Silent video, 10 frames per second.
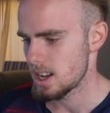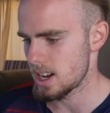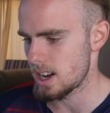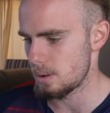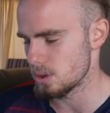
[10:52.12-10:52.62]

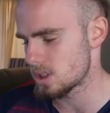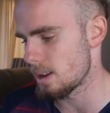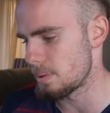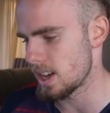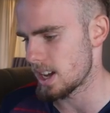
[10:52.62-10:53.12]
We'll
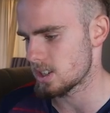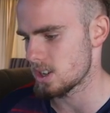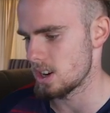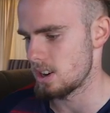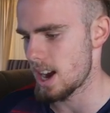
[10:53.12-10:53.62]
stop it there.
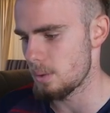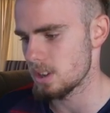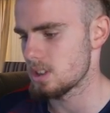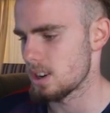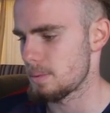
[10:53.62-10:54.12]
So I
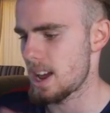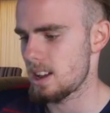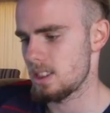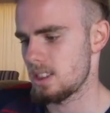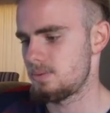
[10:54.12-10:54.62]
want to talk
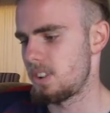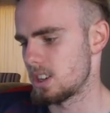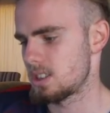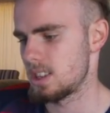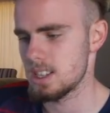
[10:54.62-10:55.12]
about the
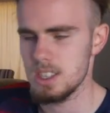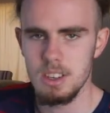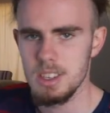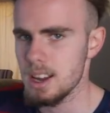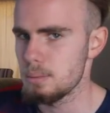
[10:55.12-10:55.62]
first, there's
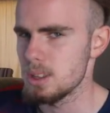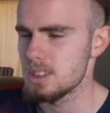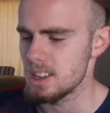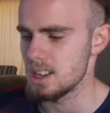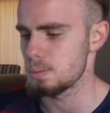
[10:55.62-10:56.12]
two segments
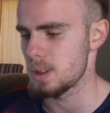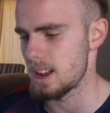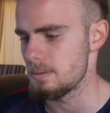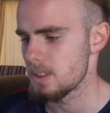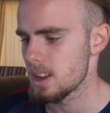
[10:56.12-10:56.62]
to this
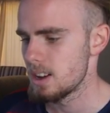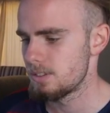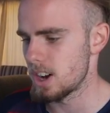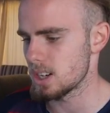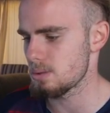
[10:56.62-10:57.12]
play.
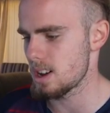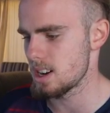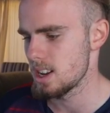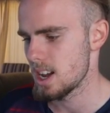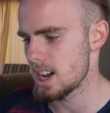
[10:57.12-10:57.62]
First
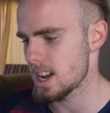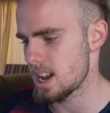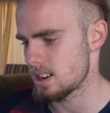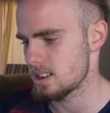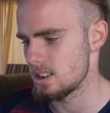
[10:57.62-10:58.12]
one,
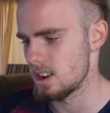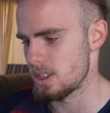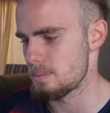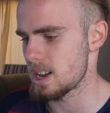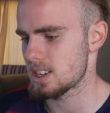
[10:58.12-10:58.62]
again, not
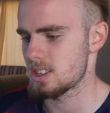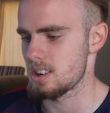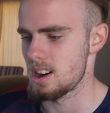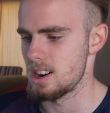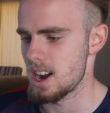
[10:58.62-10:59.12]
the best
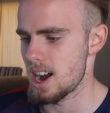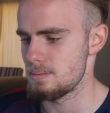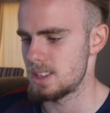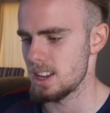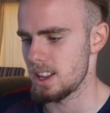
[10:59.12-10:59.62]
throw.
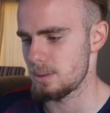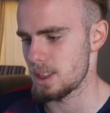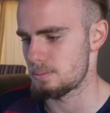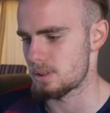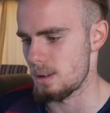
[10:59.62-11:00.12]
I'm dealing
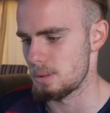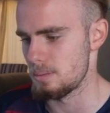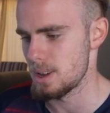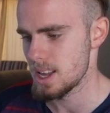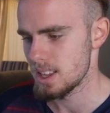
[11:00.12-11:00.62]
with a
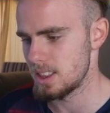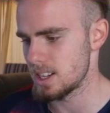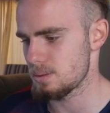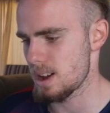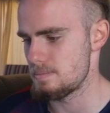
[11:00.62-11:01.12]
problem.
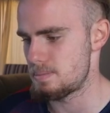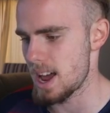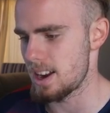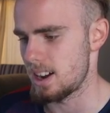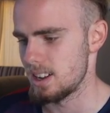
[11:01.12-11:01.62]
This one,
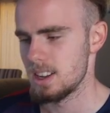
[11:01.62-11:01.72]
better.